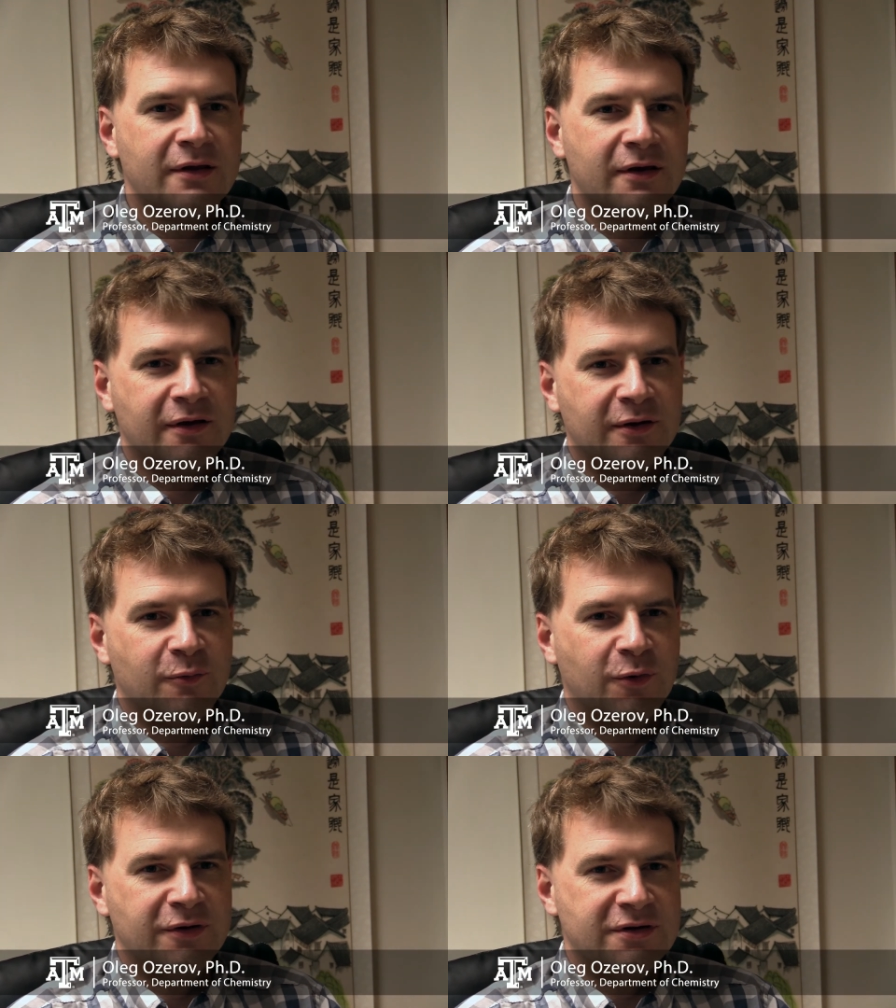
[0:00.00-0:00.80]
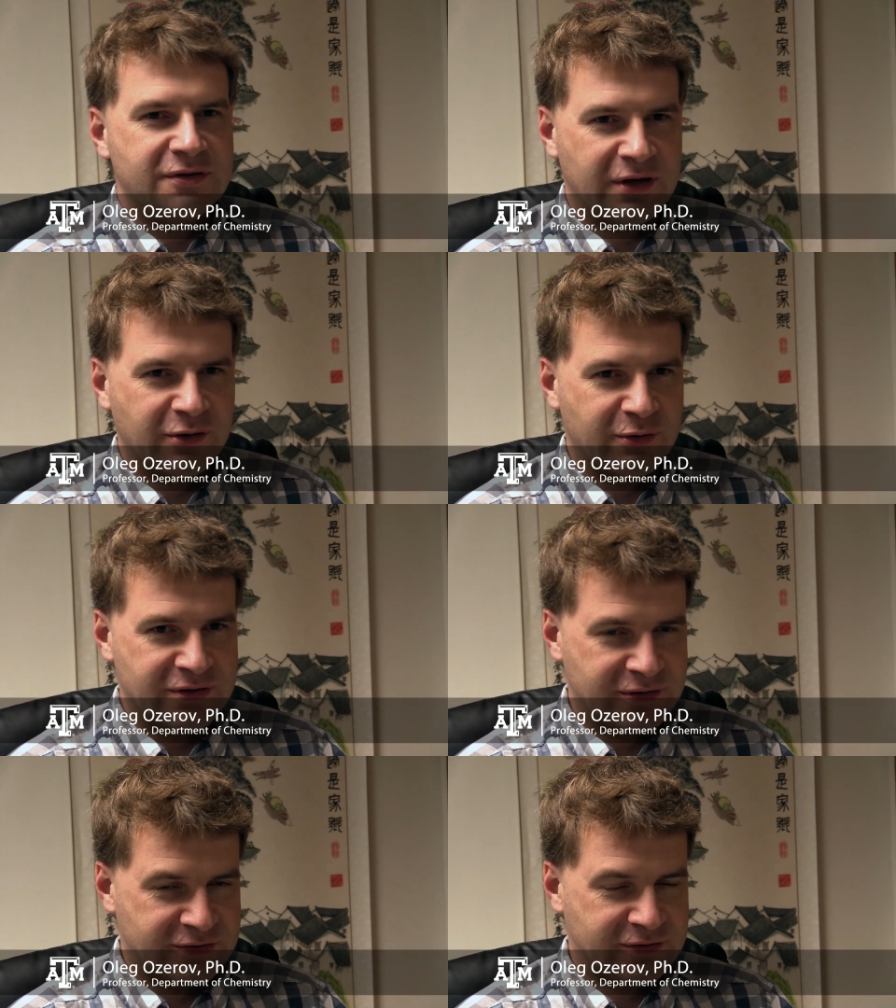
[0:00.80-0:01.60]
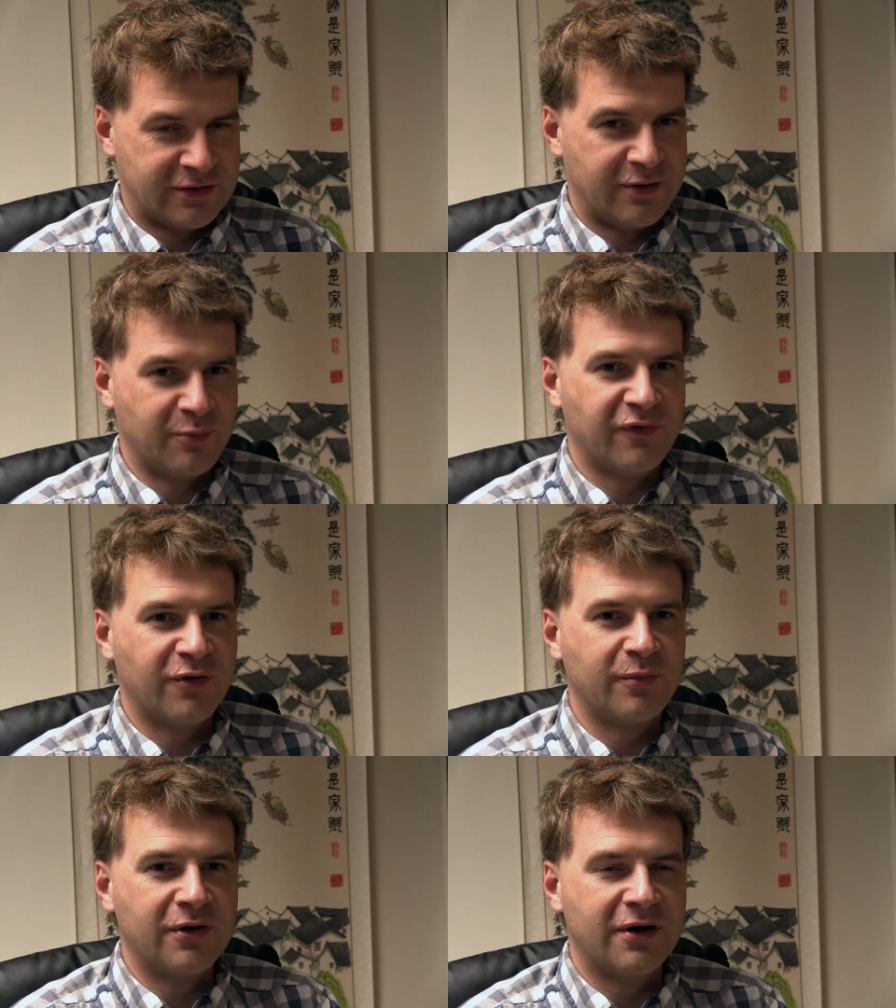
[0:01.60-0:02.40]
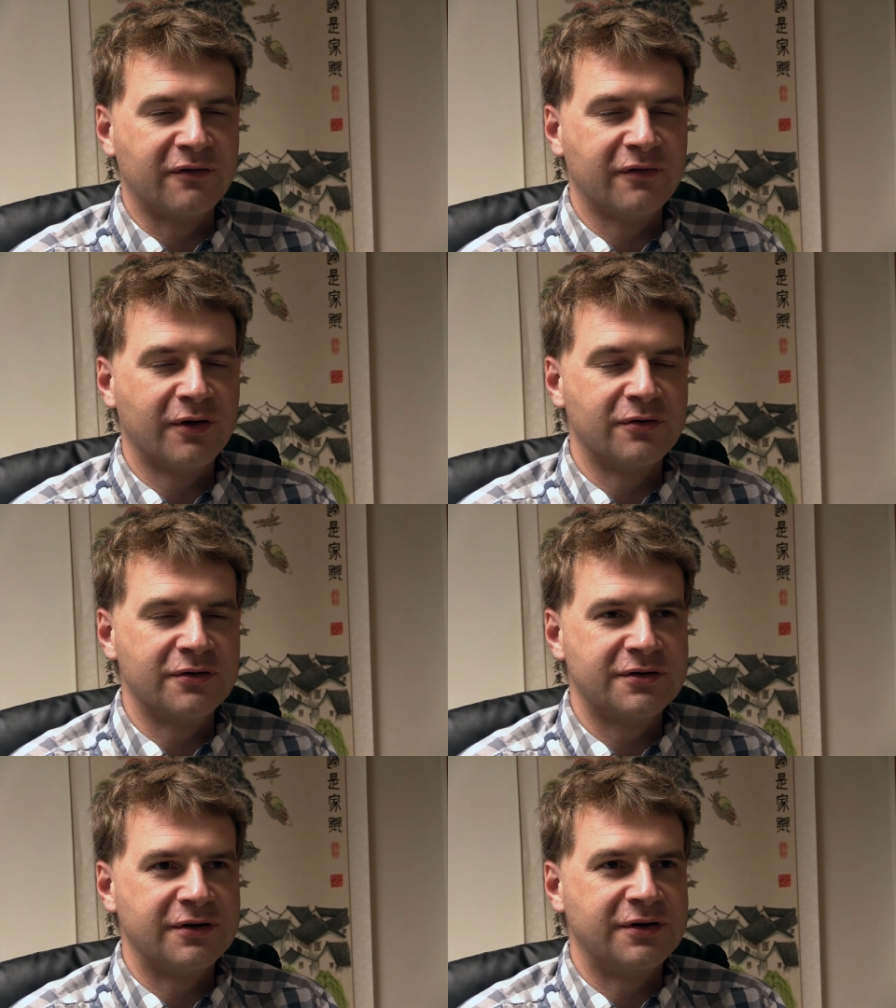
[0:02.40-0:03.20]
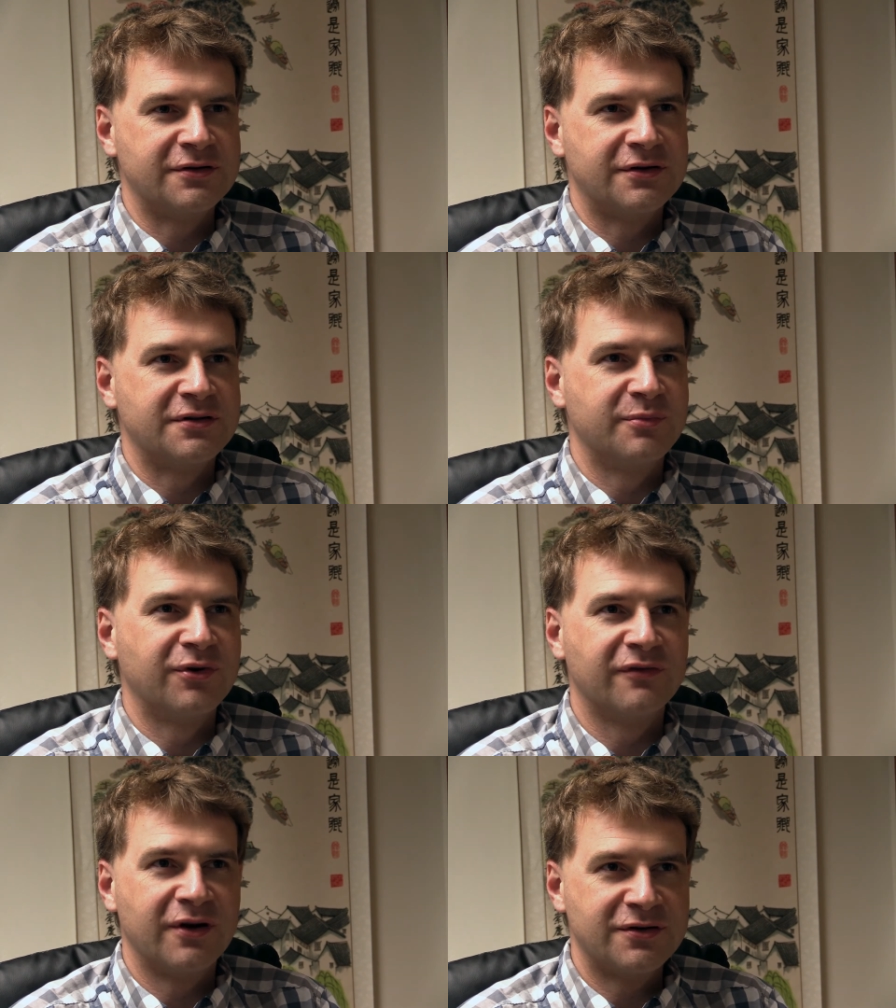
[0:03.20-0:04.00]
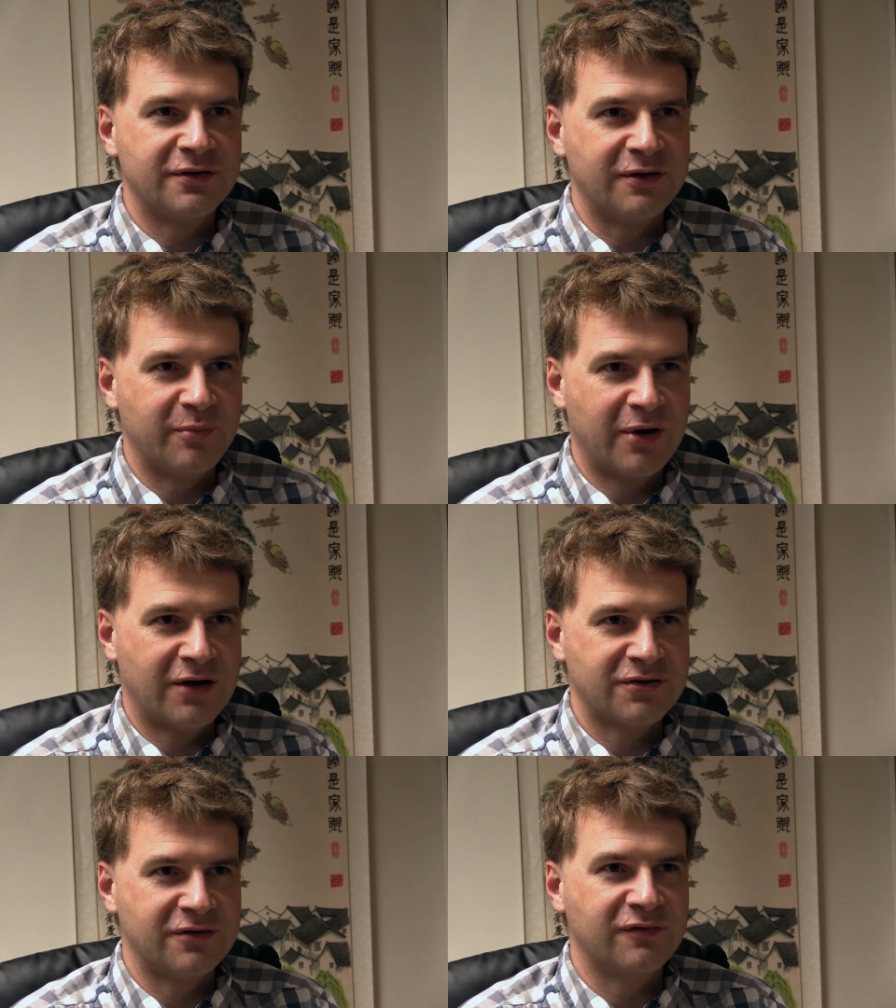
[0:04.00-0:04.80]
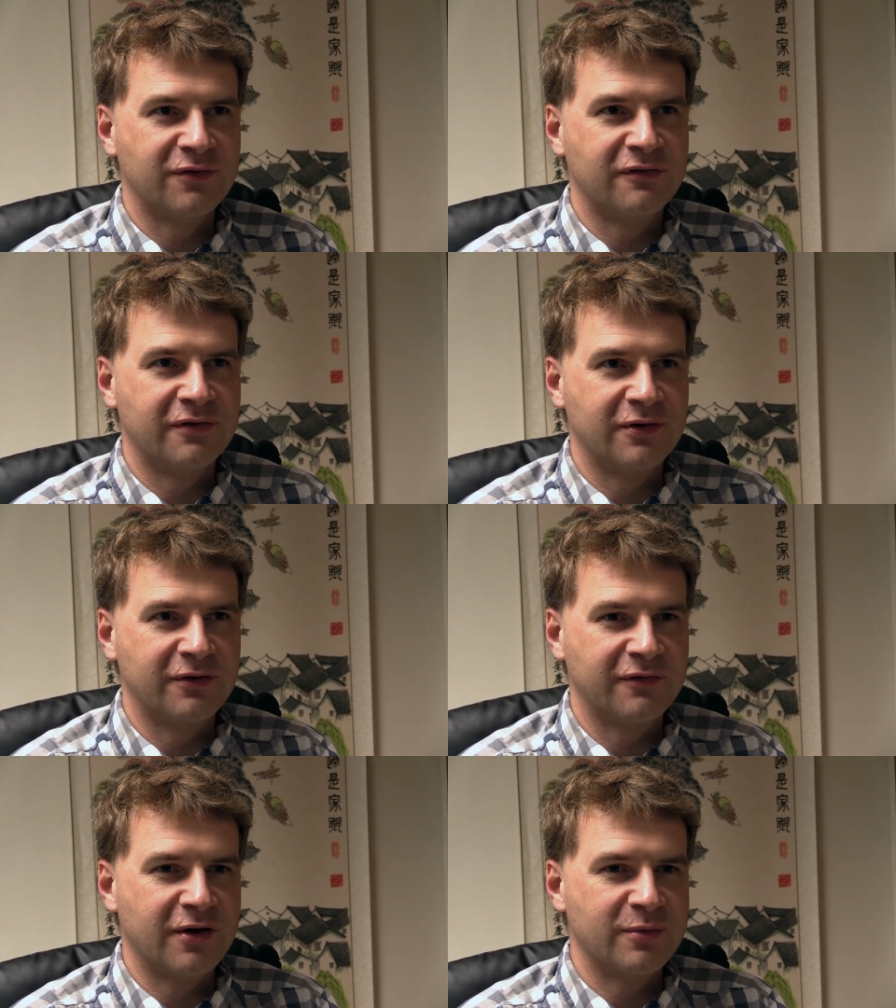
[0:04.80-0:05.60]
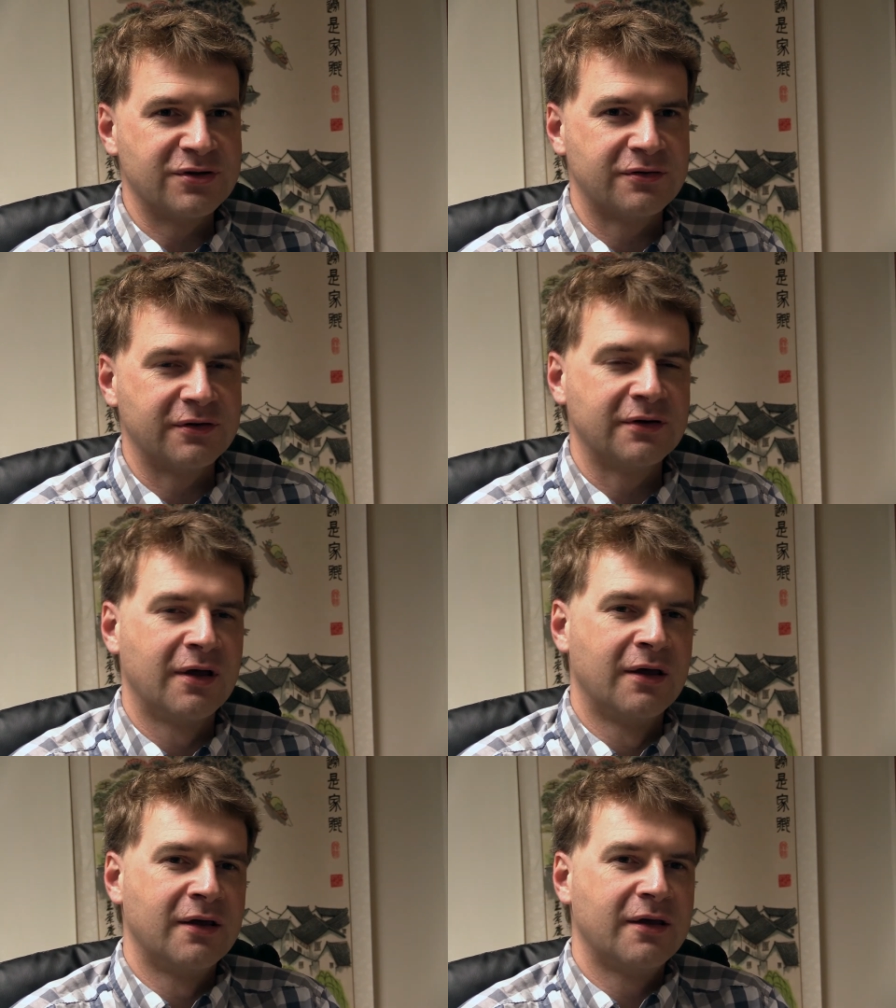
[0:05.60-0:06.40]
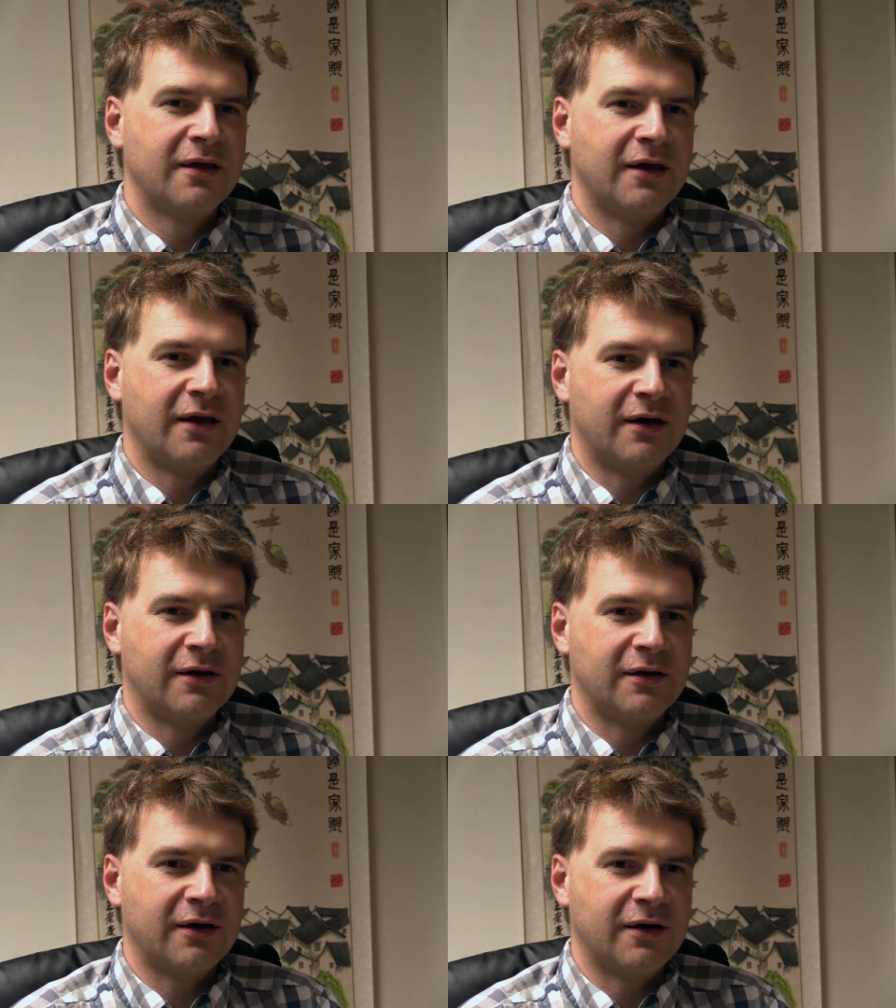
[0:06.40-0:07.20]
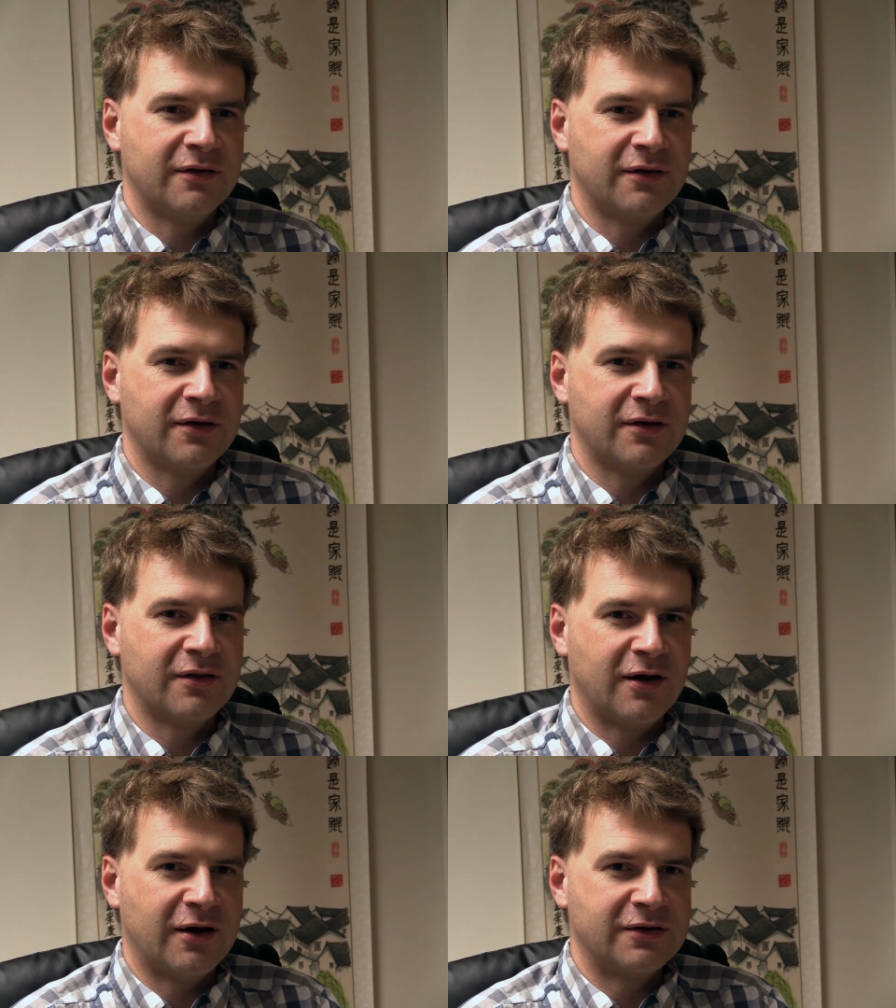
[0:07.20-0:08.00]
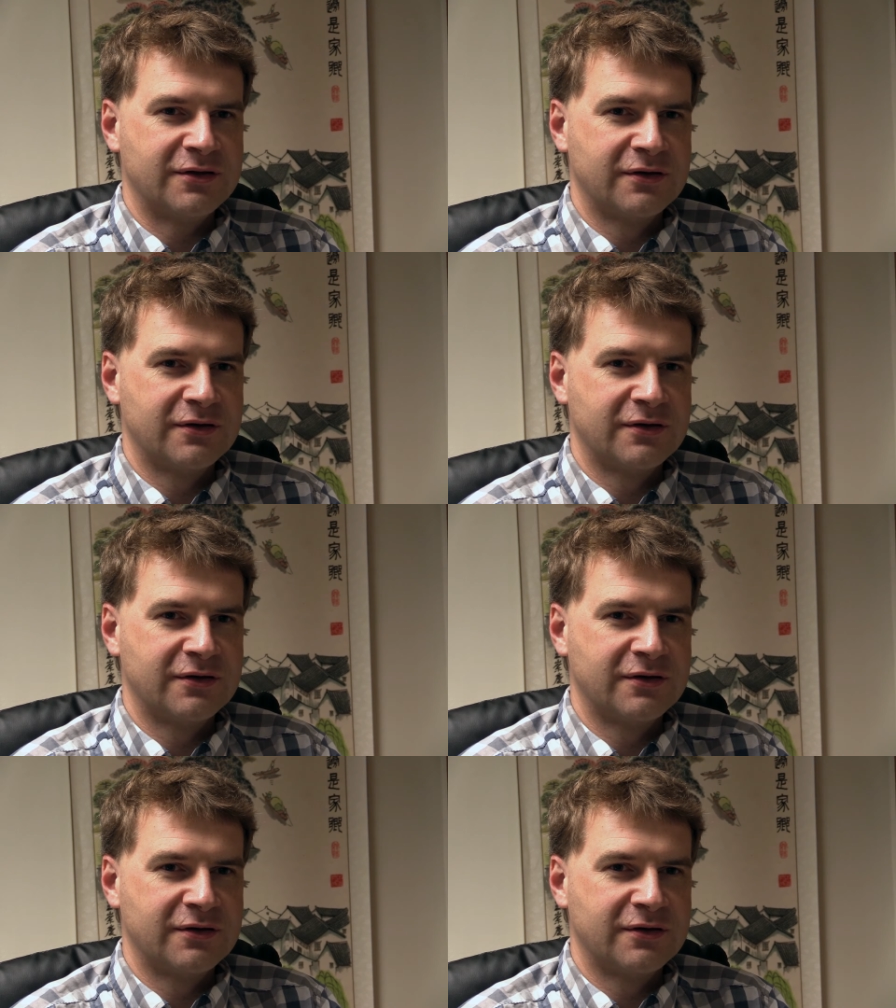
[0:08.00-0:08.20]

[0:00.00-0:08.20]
Uh, what distinguishes him from a lot of others is his motivation and the passion for the field of chemistry. And I think that